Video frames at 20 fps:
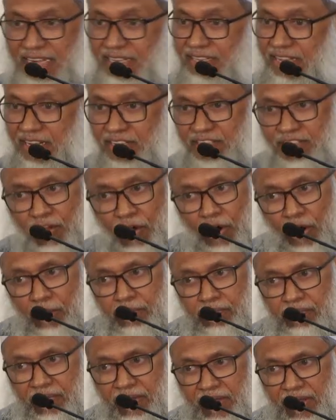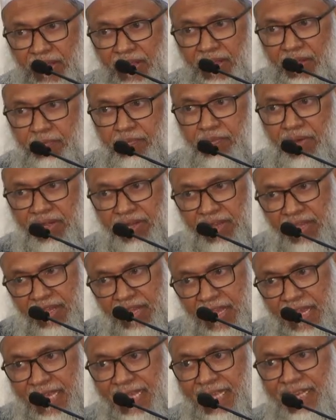there is hope, but
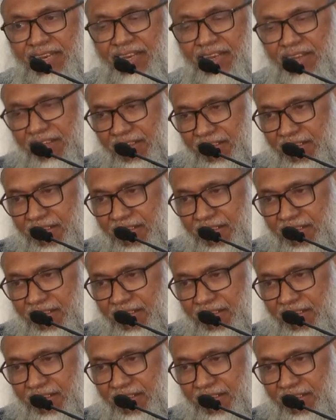again,